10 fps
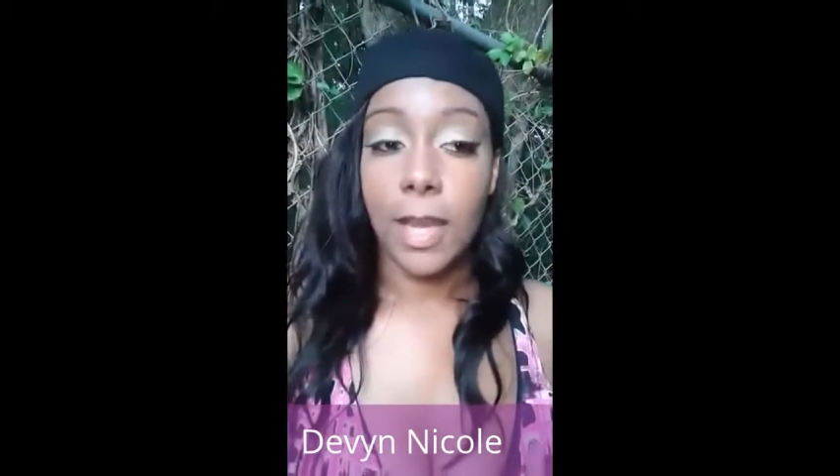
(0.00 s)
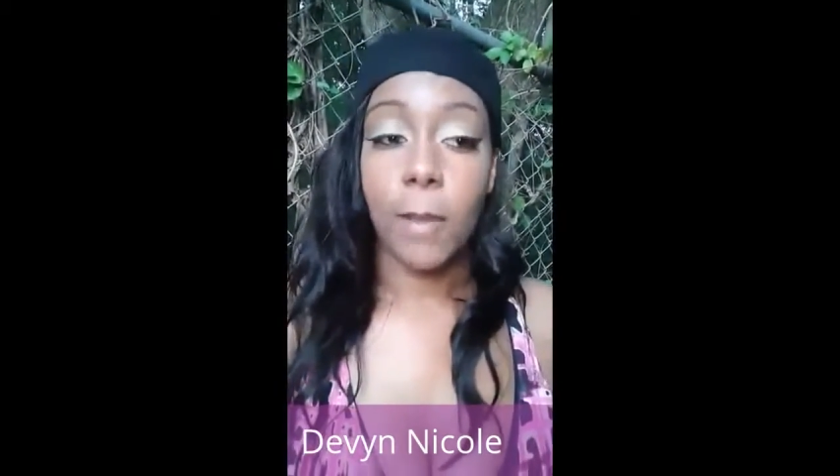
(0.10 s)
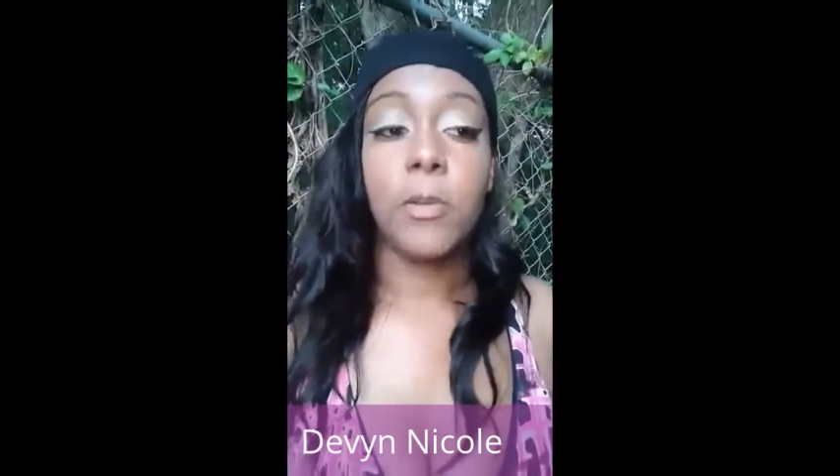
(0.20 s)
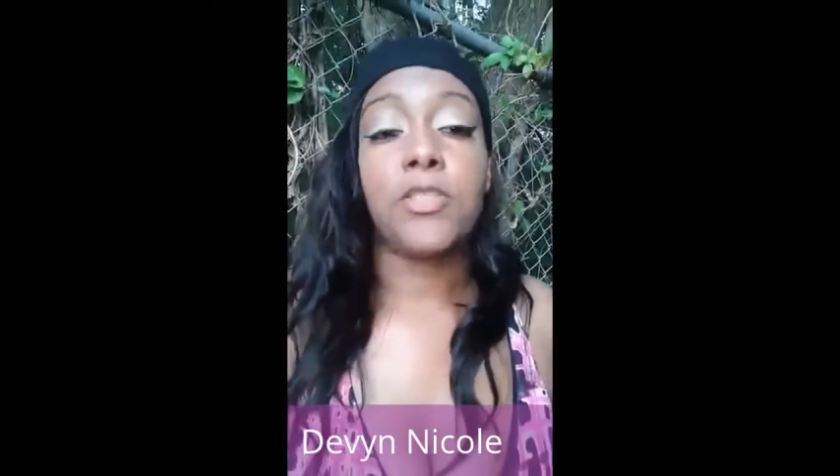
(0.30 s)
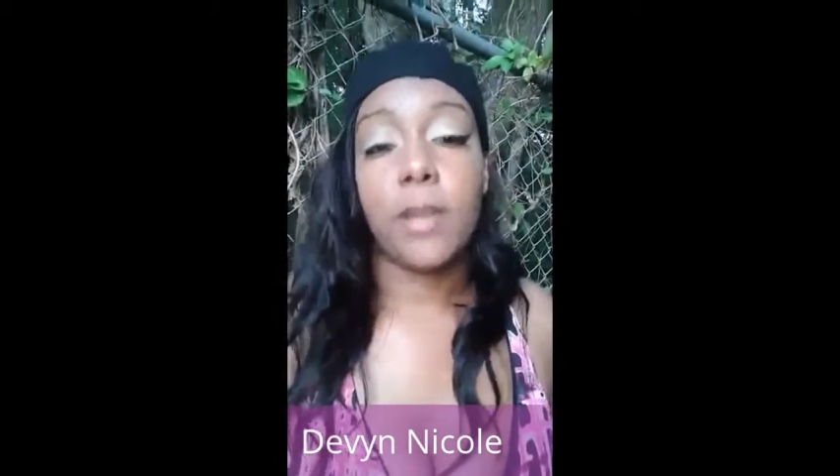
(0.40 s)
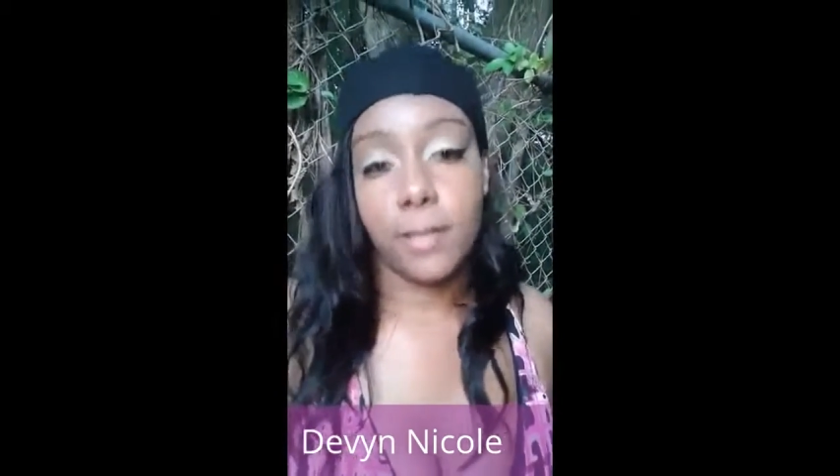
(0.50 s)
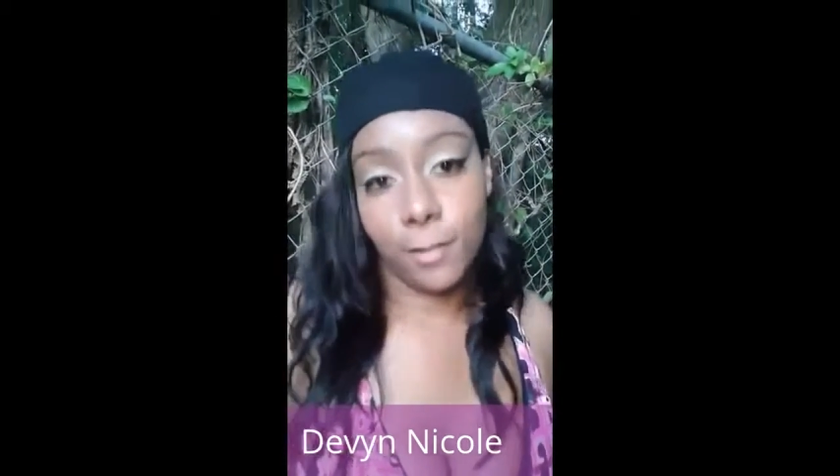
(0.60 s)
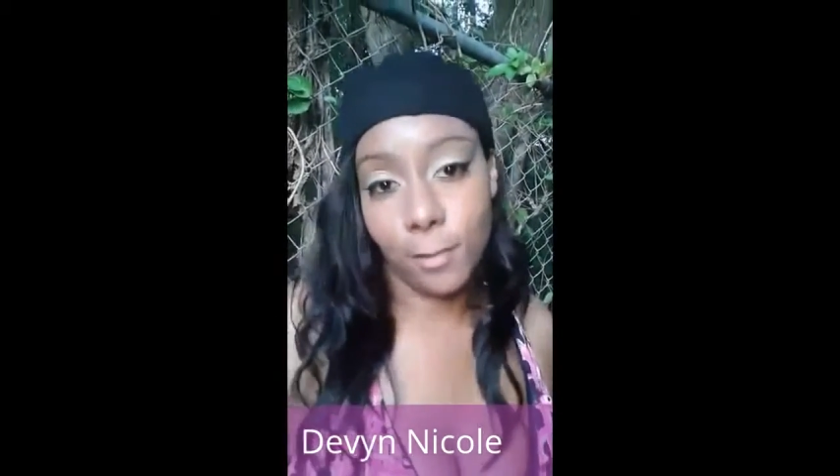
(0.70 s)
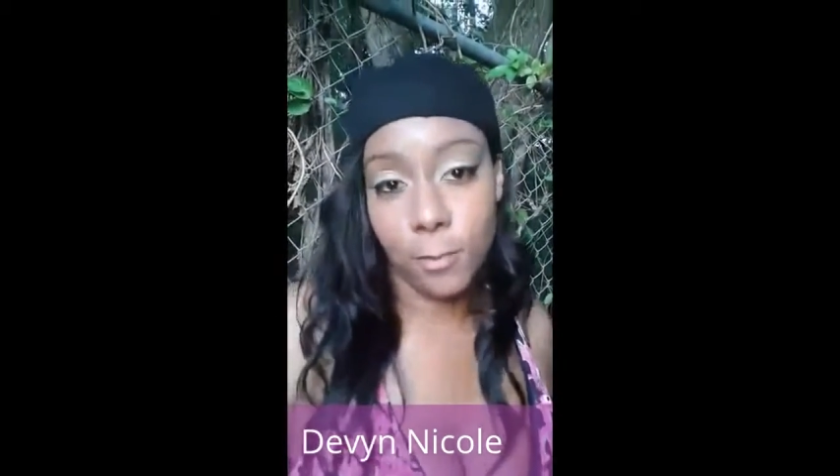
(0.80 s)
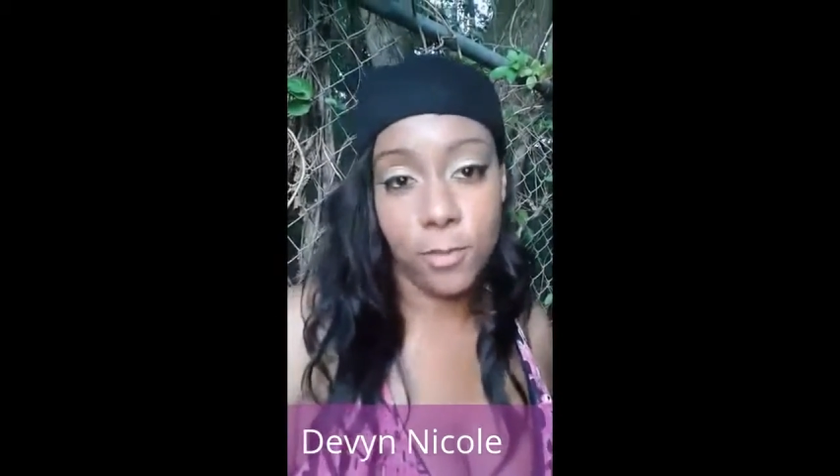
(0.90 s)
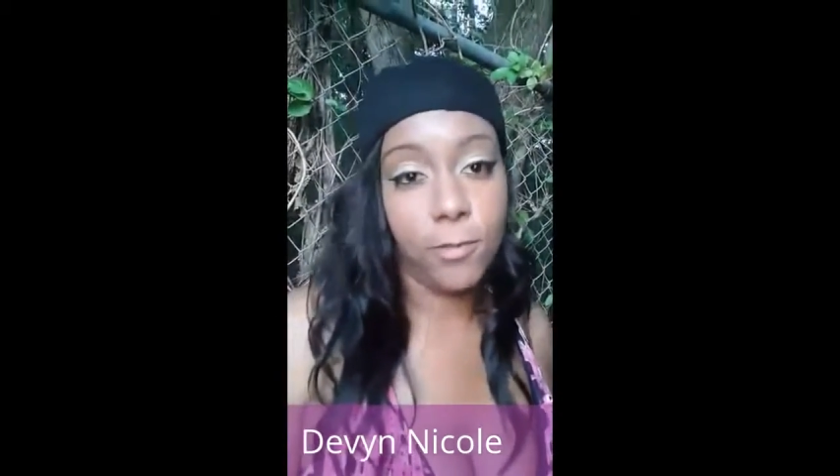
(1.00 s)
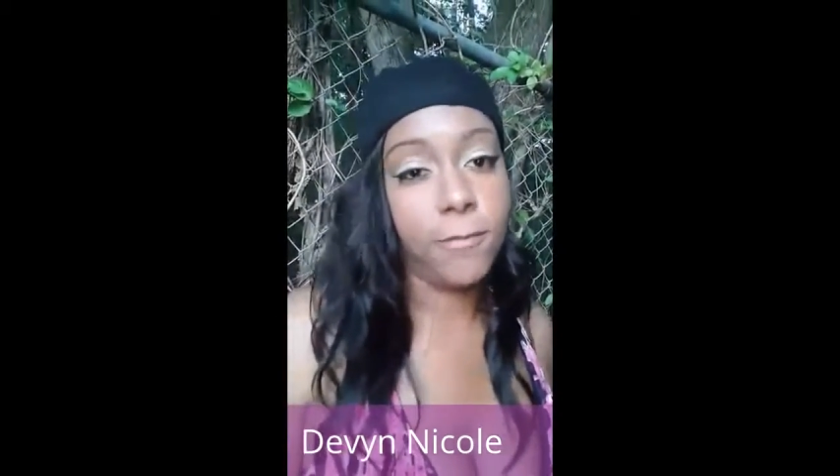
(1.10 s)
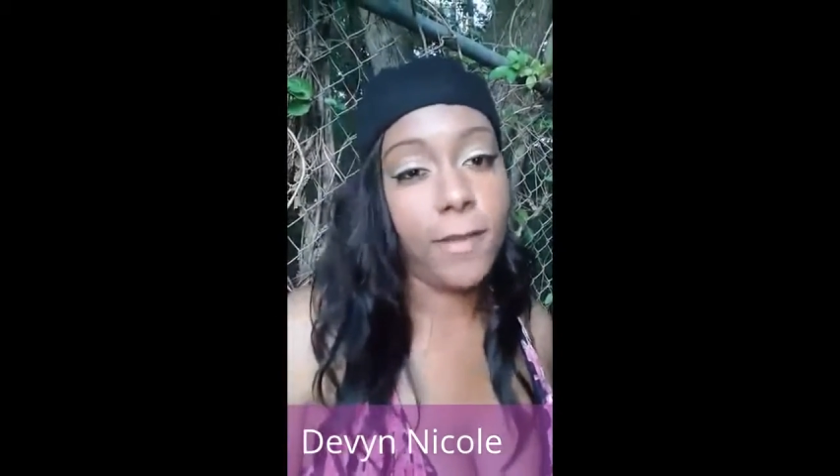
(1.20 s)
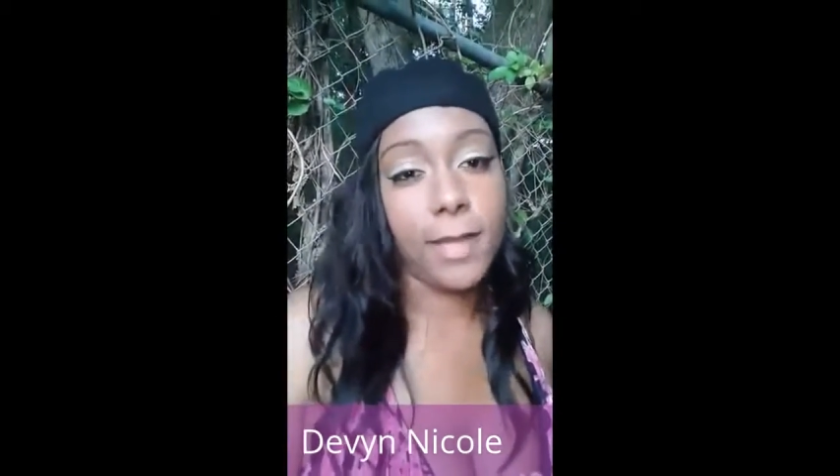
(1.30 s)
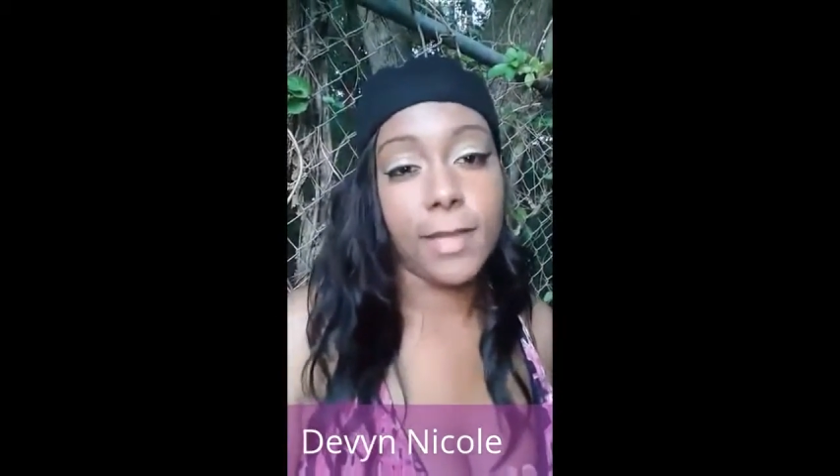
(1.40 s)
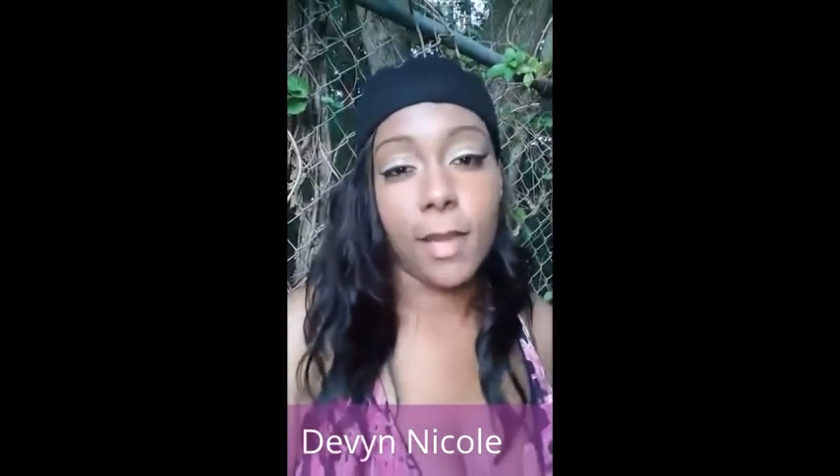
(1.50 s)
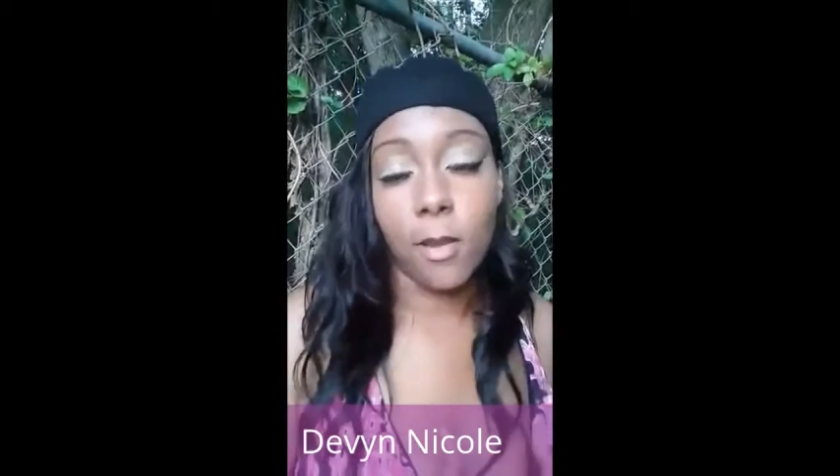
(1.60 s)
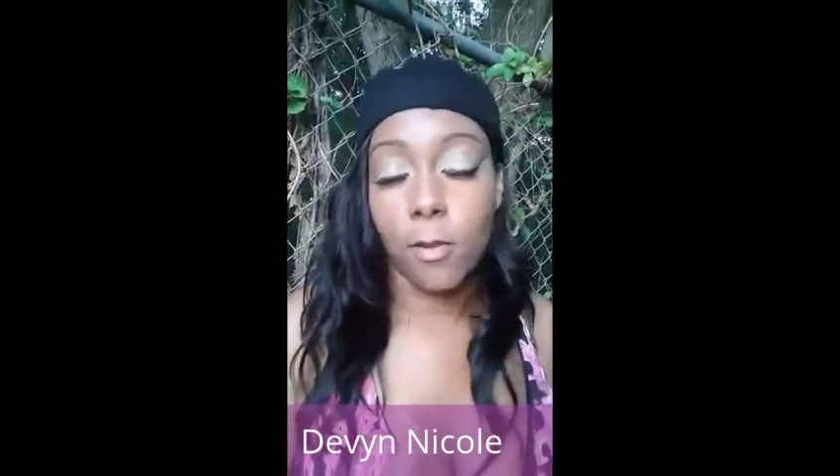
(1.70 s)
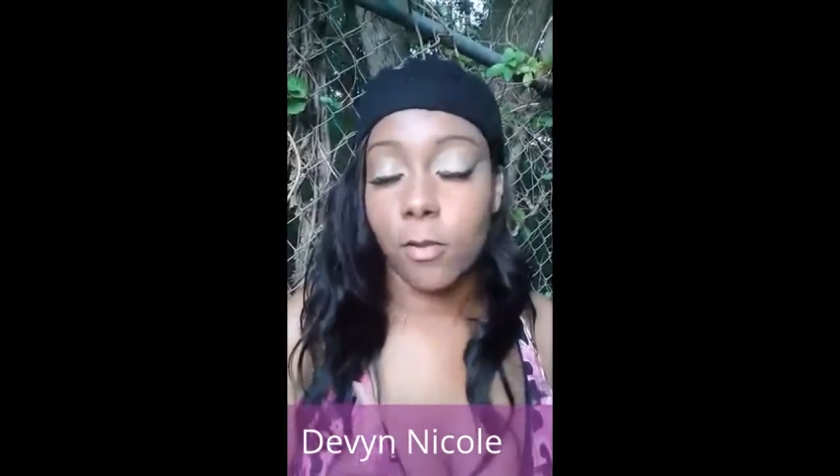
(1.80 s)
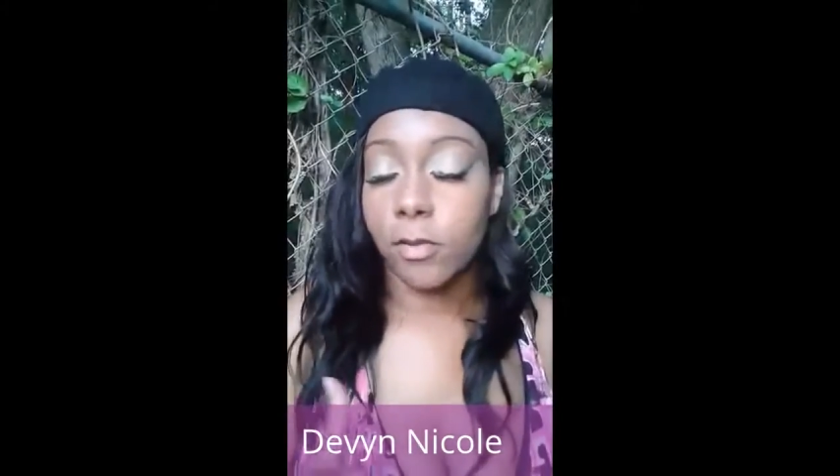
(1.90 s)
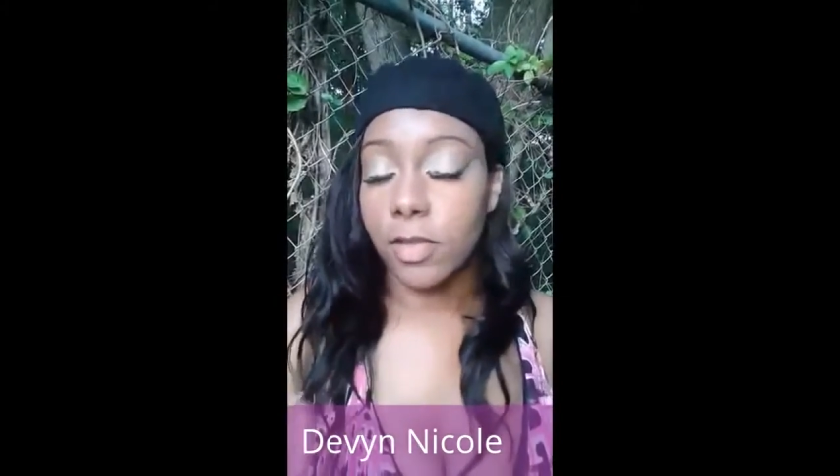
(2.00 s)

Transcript: I would try to get closure and find out